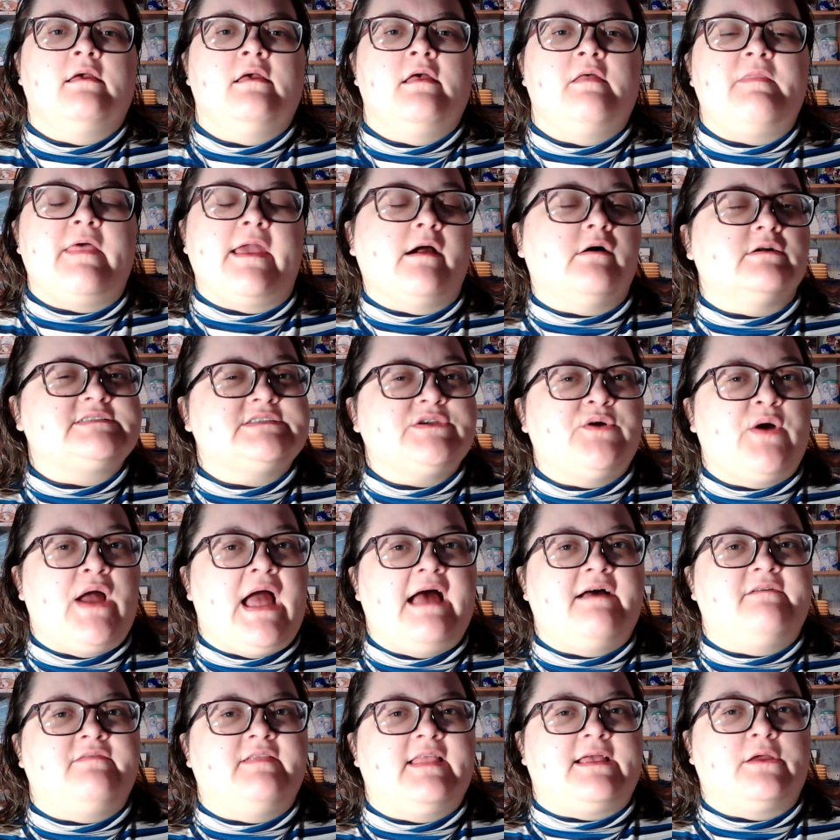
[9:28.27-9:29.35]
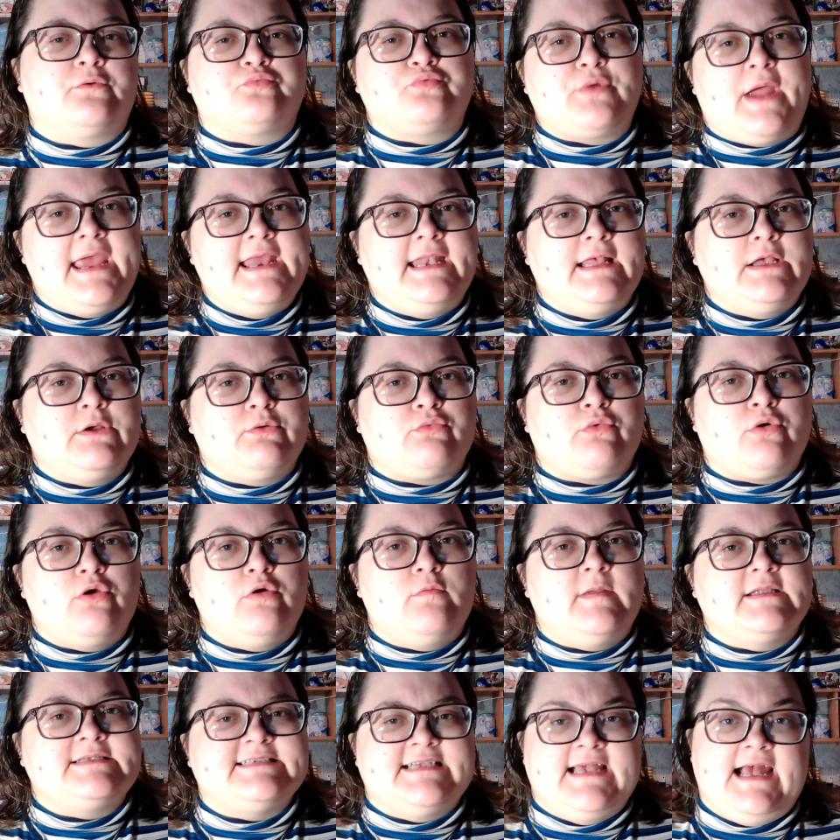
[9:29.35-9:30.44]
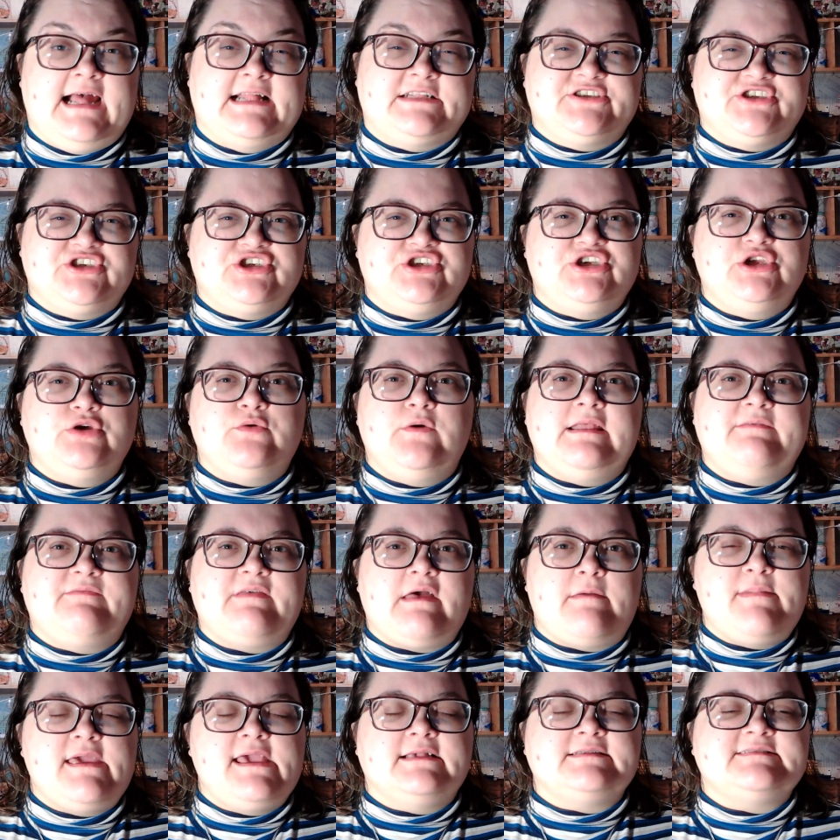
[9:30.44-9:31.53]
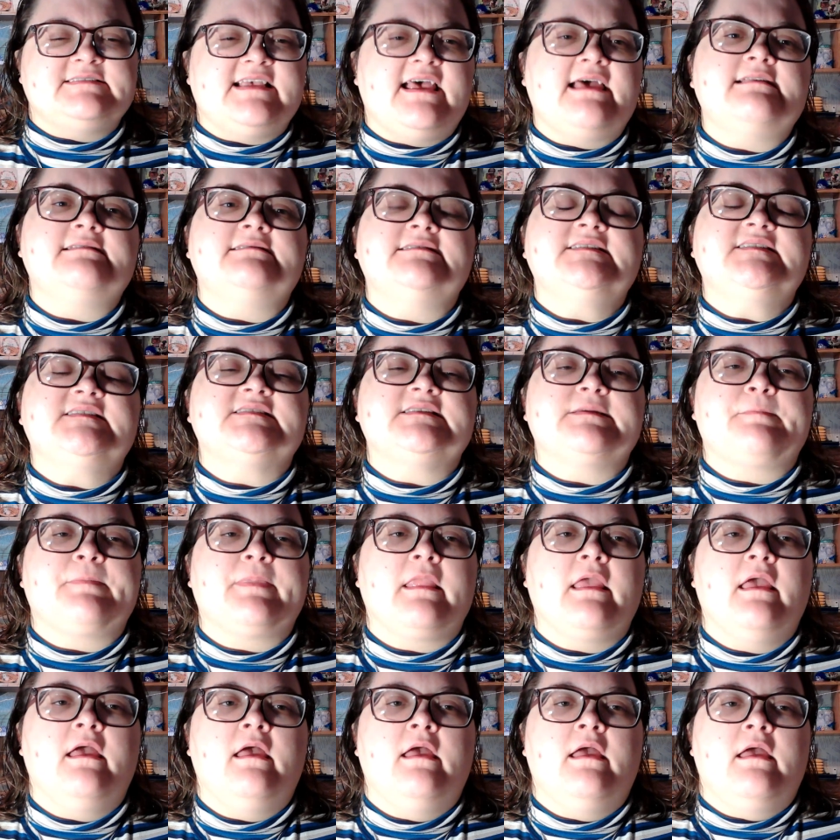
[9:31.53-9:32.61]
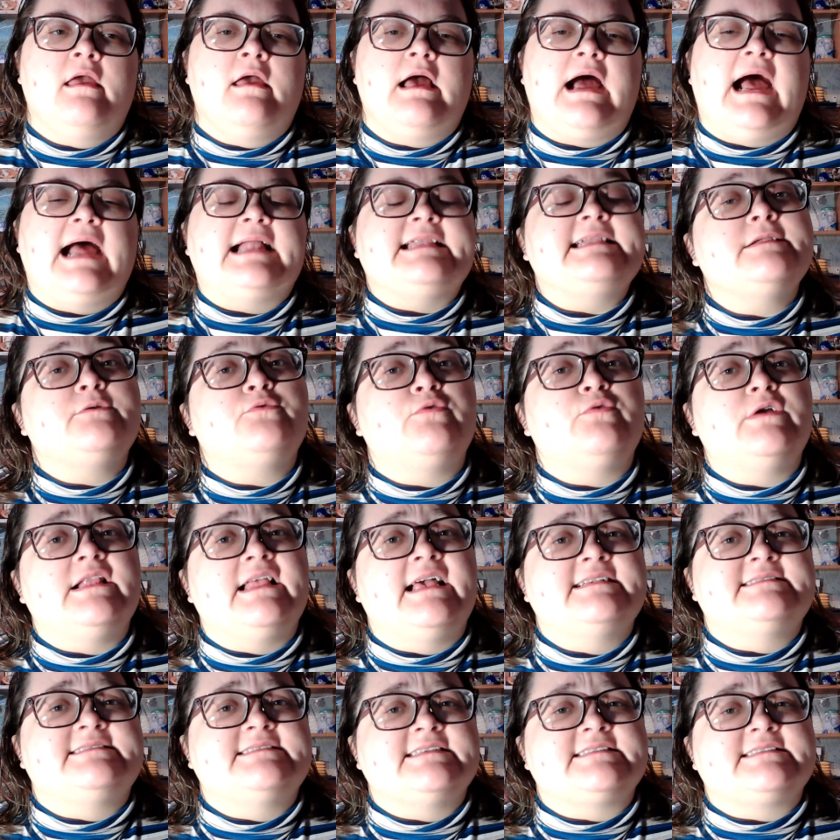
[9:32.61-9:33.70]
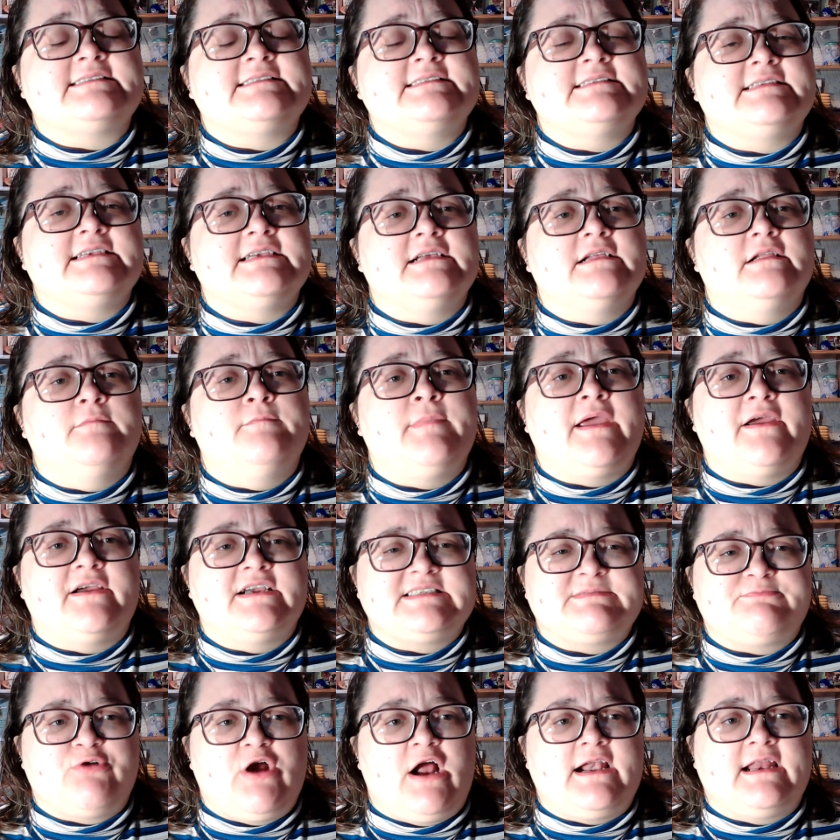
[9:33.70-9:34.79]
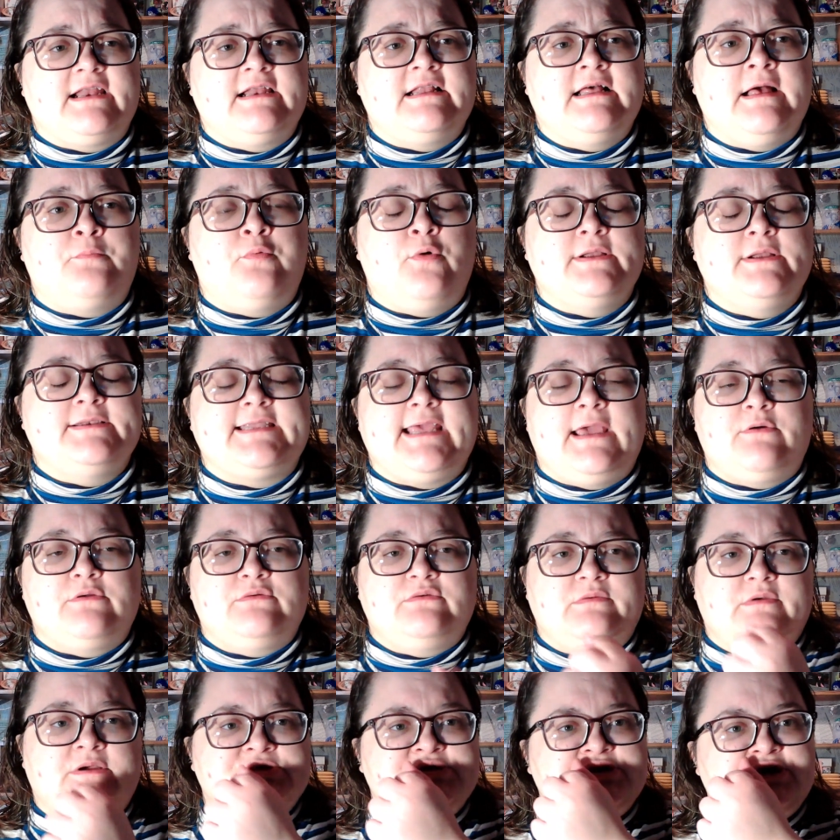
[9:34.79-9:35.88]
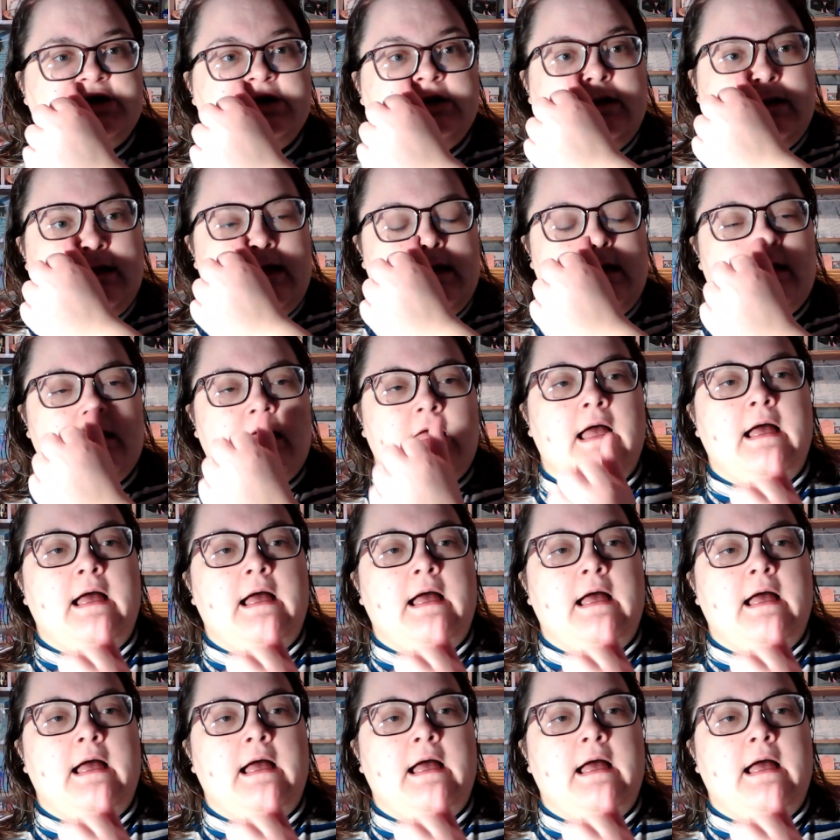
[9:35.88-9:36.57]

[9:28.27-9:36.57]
they also have, like, a writing room attached to it, if that makes sense. I didn't realize this until Maris brought it up one day when we were journaling.